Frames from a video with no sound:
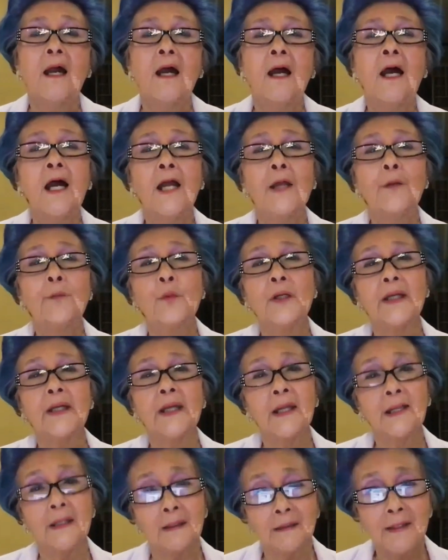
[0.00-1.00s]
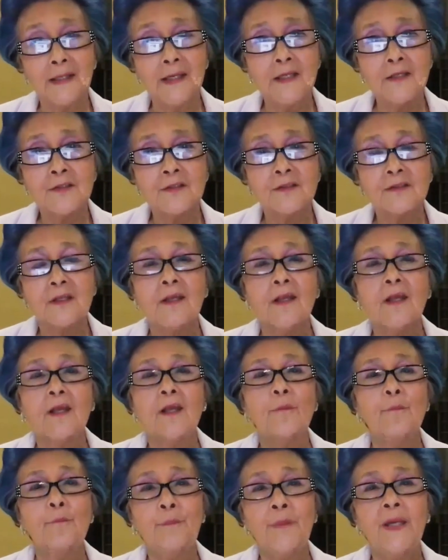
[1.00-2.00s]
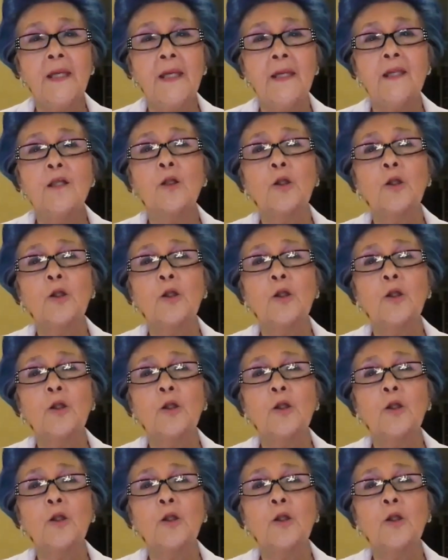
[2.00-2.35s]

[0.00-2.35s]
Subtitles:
I would at least be